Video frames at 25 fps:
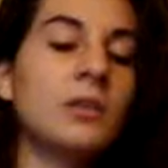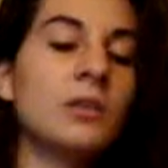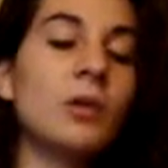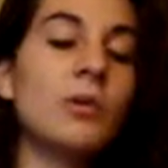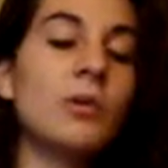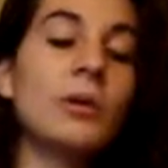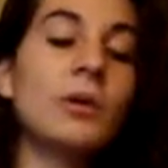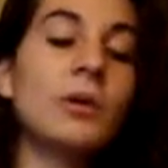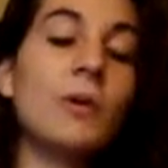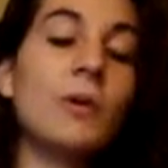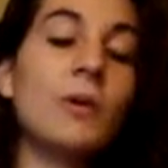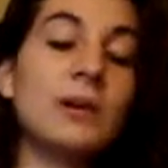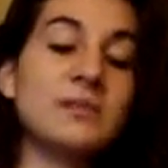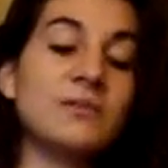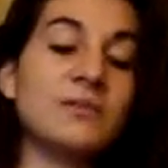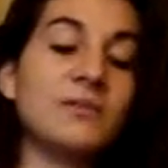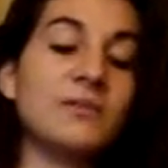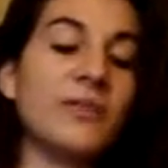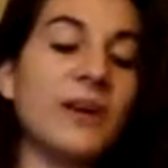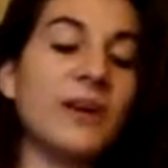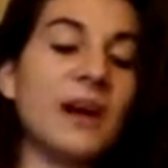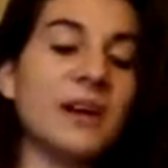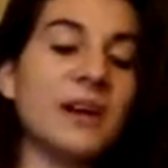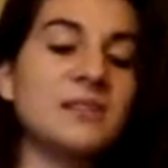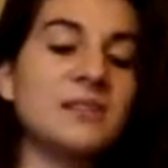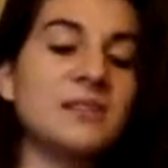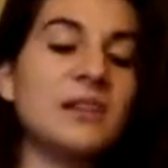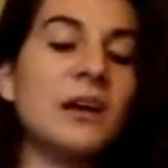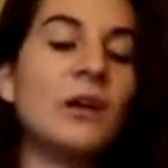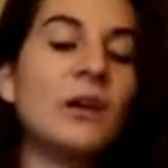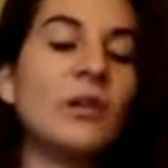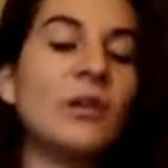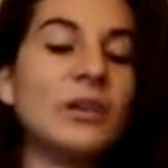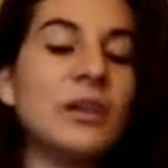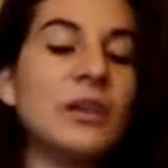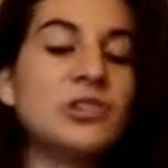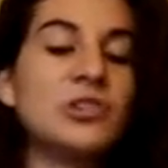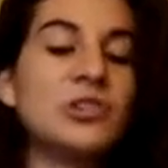though he was in fact an
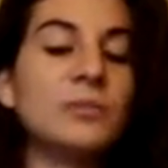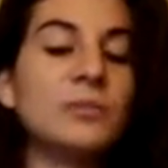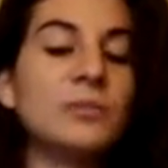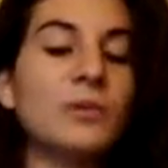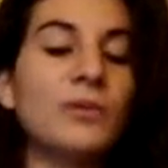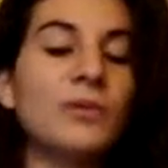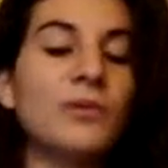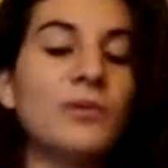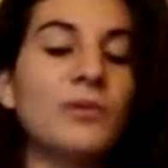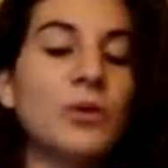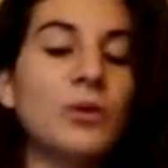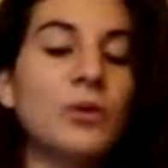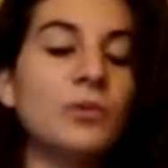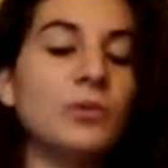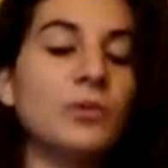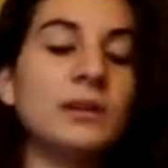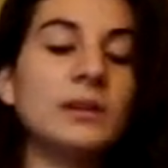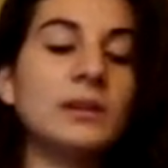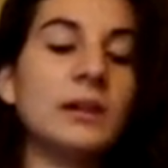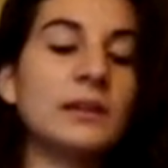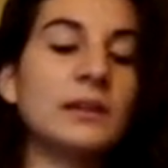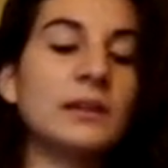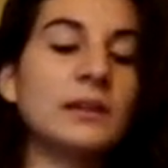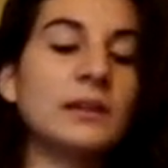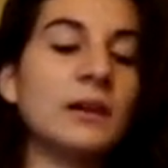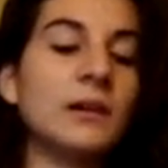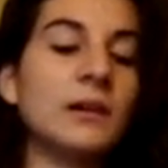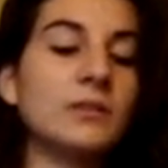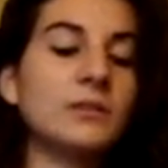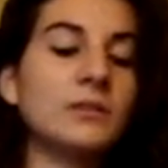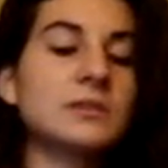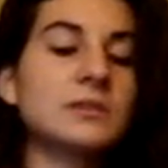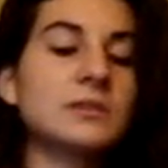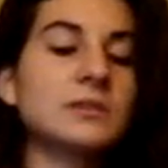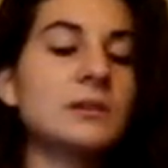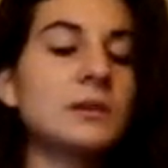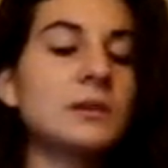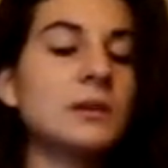ill-natured buffoon and nothing
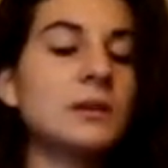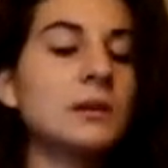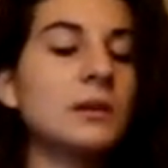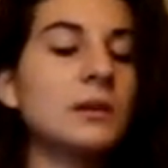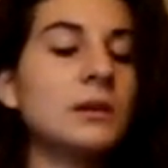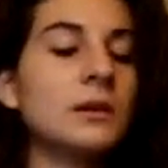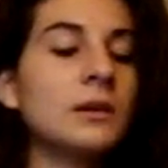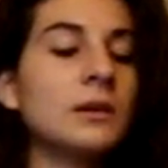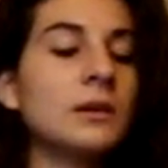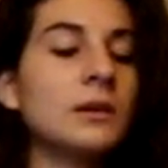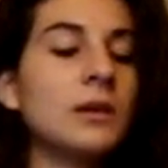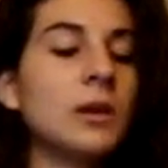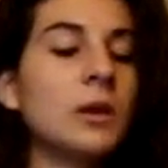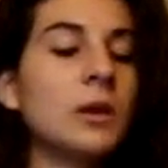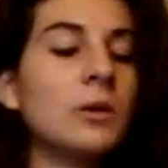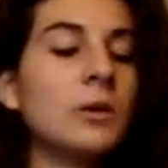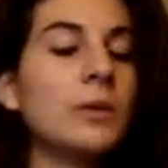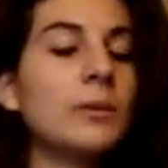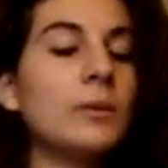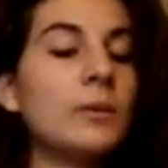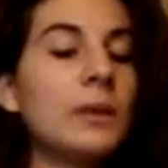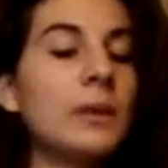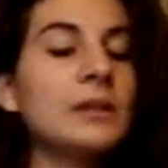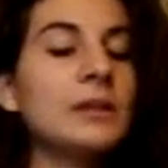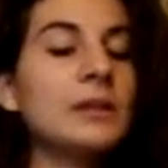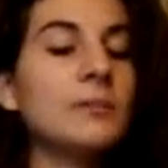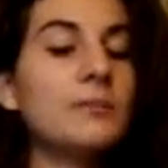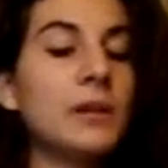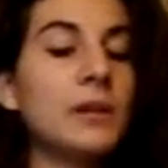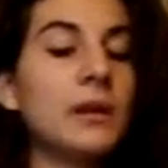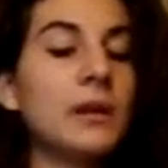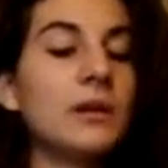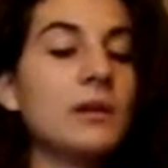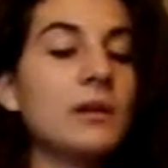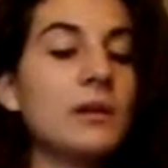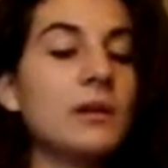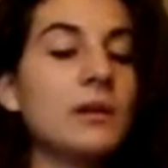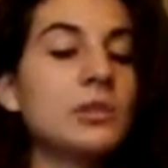else. What
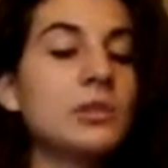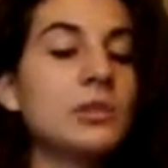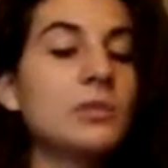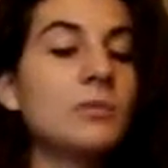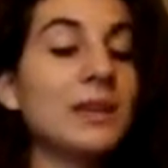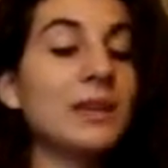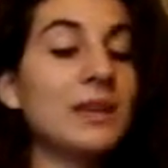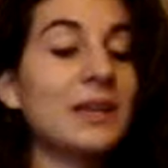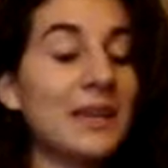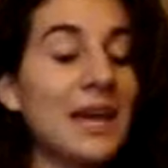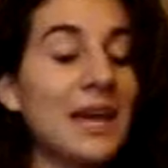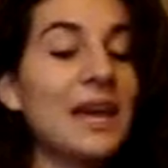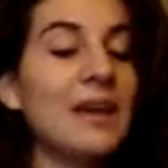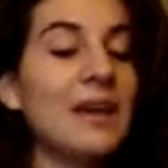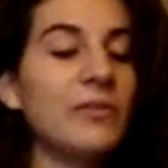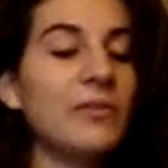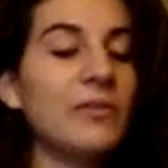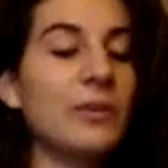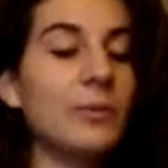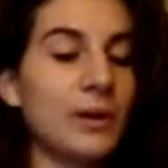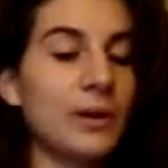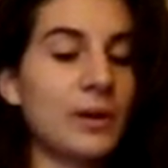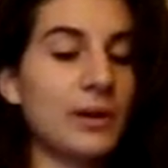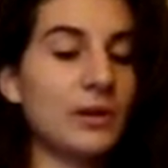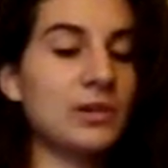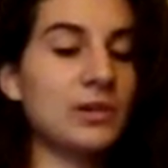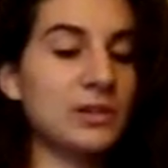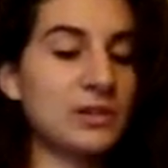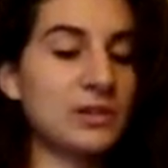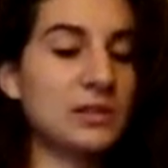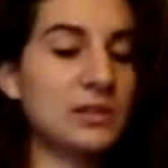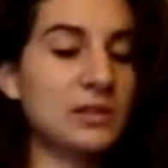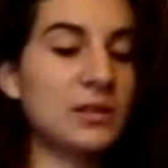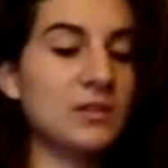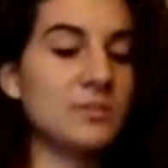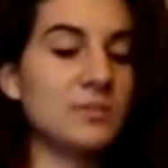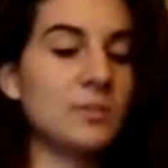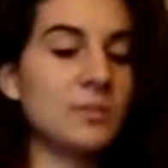gave the marriage,
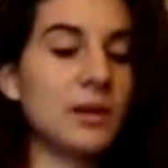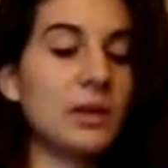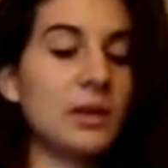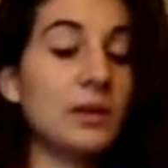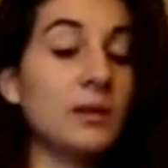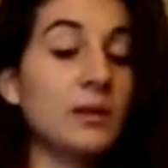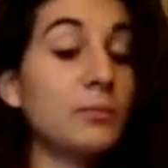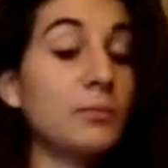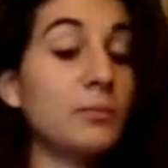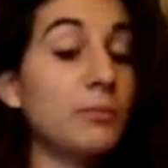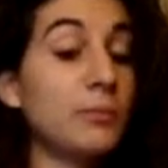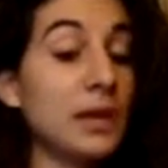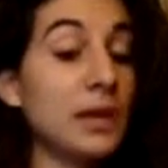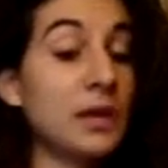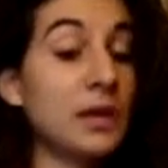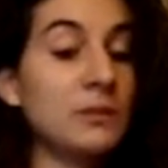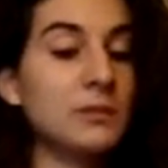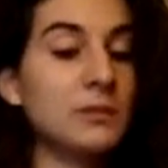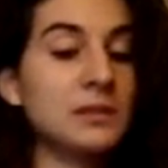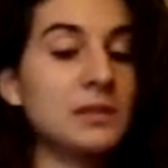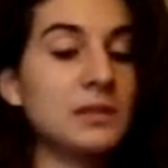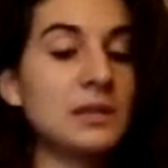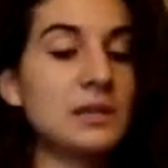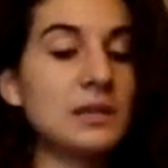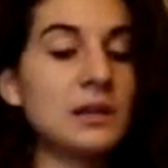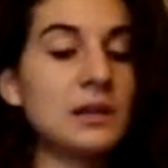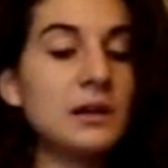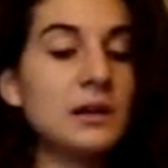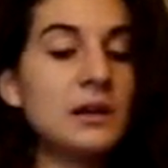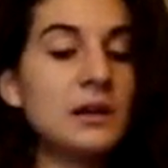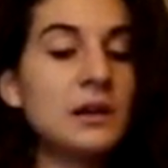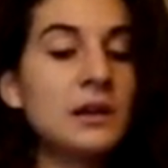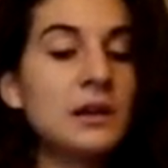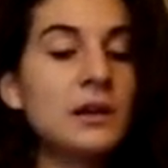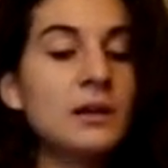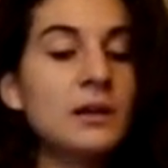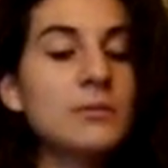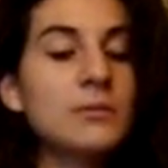piquancy,
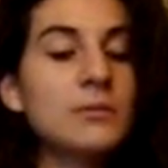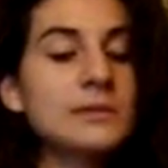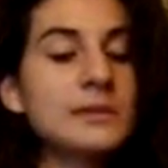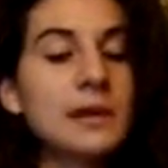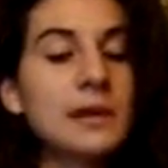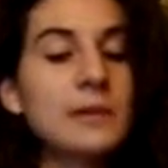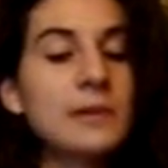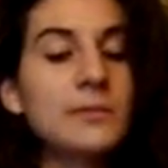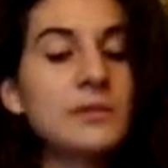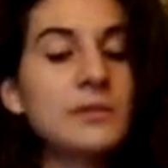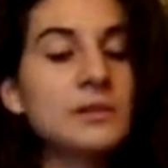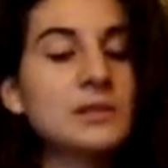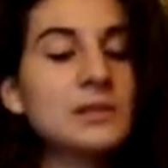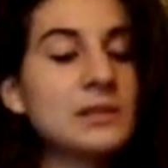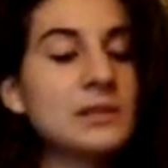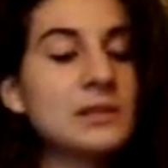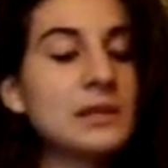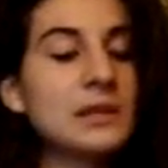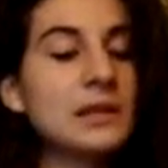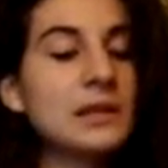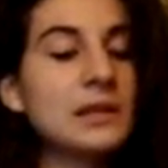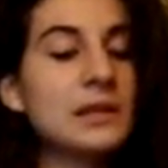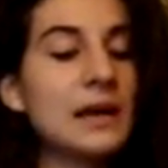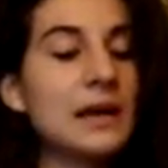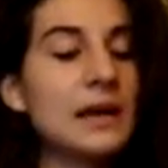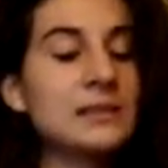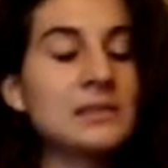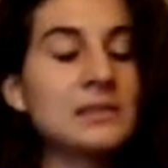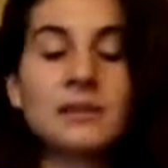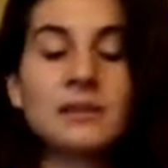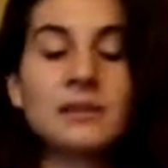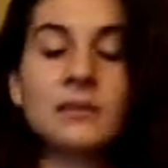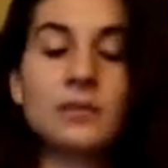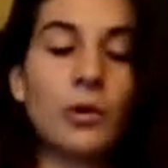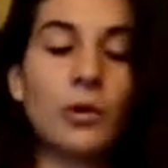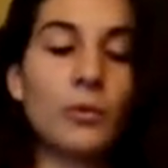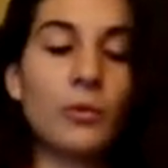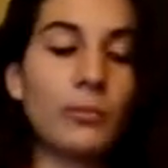was that it proceeded as an
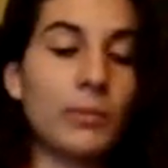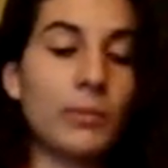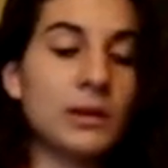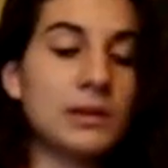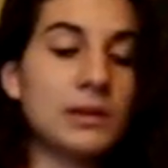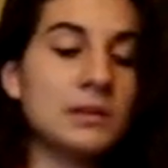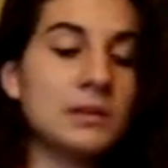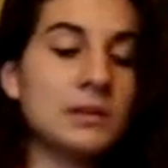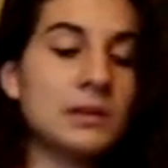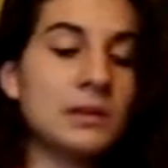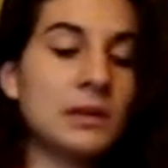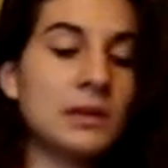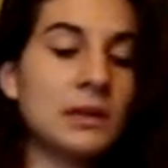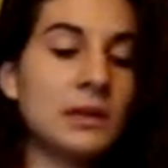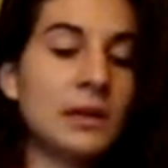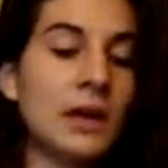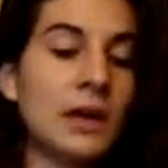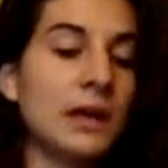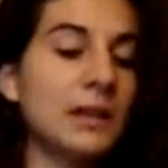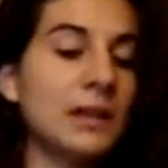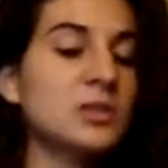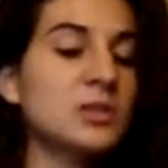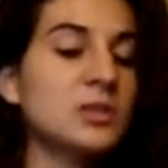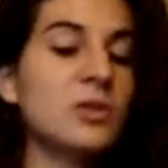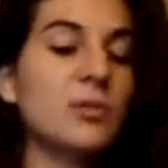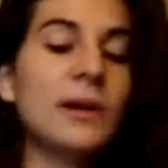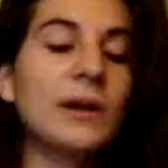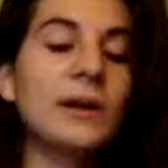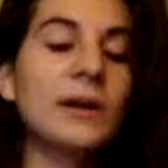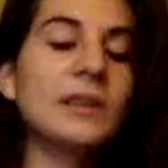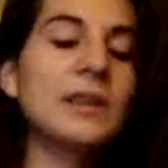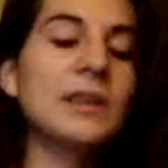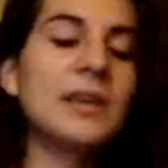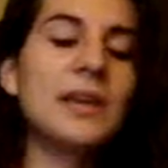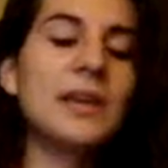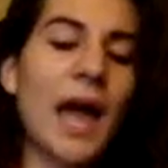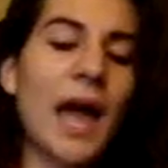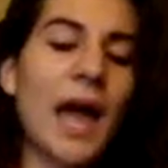elopement, and this
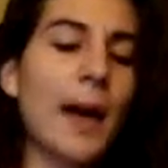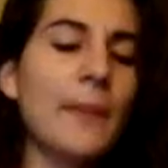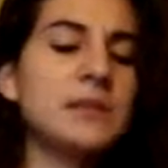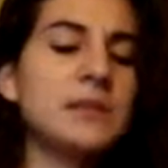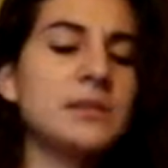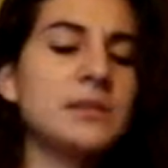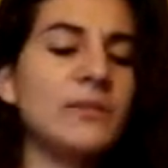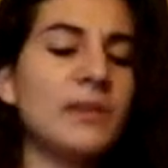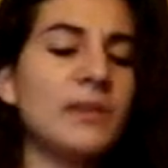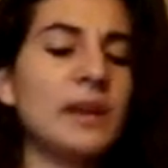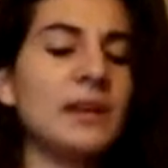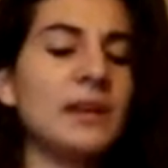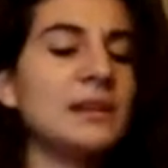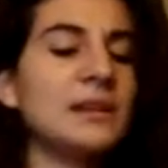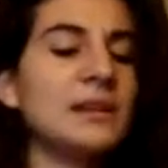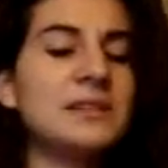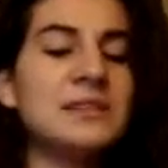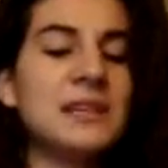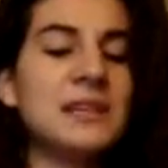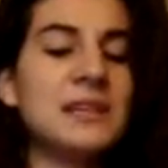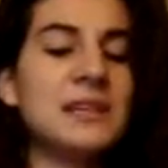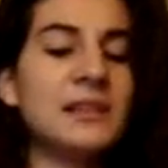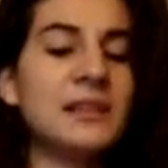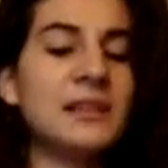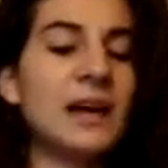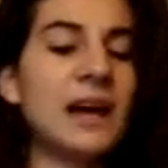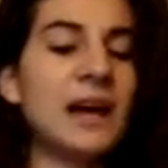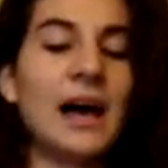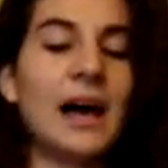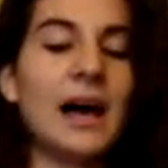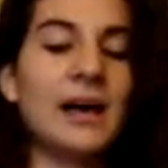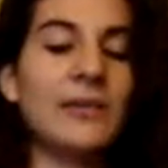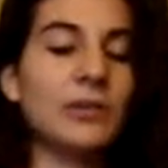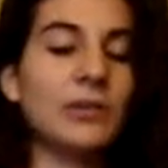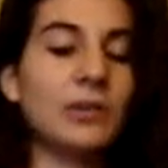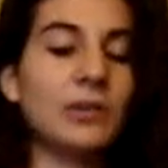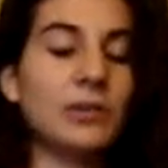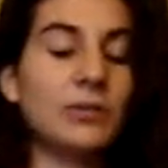greatly captivated Adelia
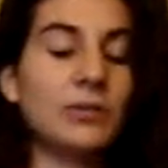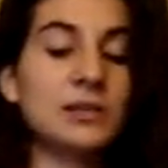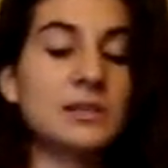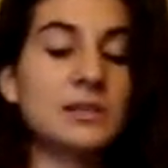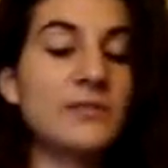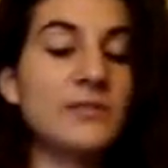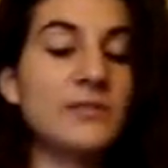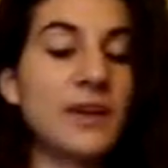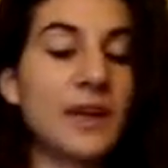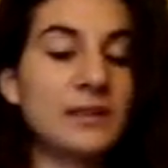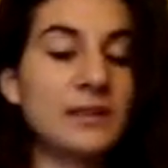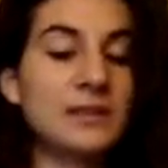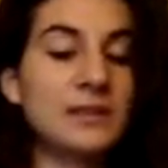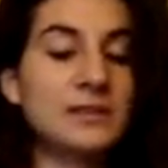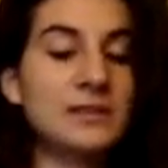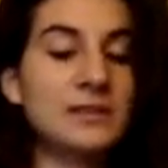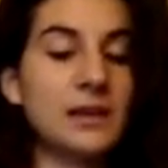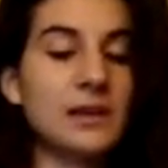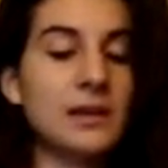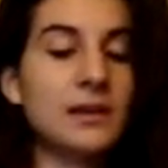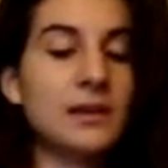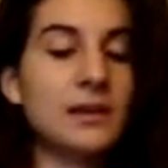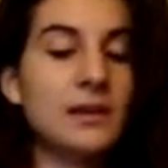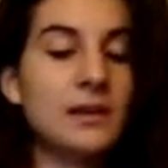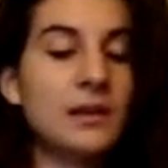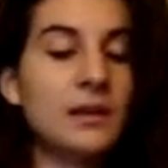Ivanovna's fancy.